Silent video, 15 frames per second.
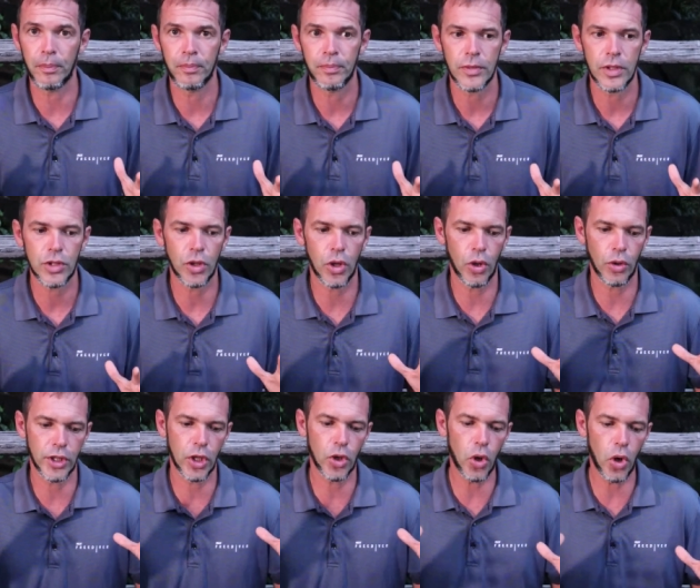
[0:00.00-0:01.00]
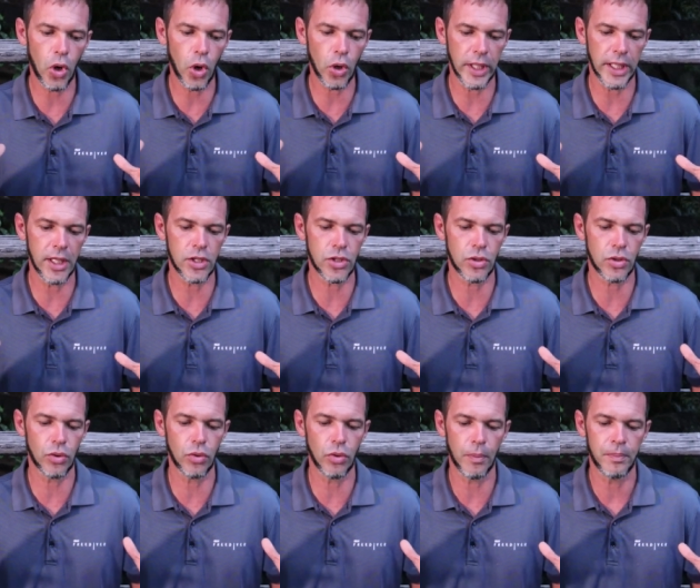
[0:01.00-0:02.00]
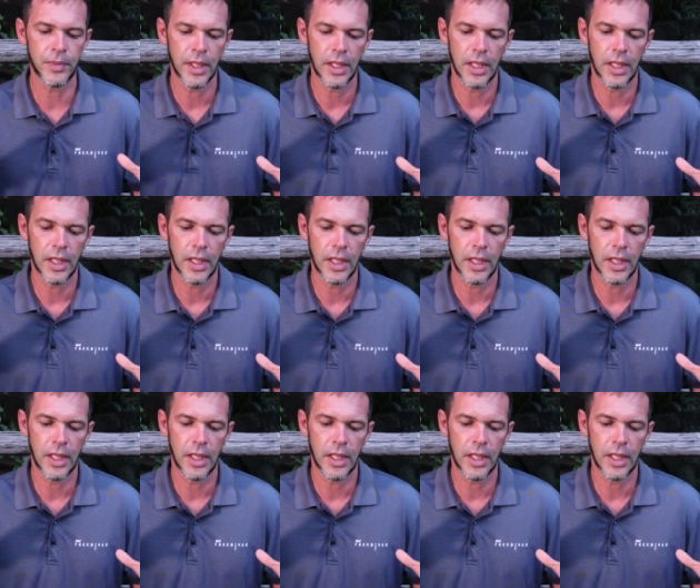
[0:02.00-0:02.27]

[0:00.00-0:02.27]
So the goal is to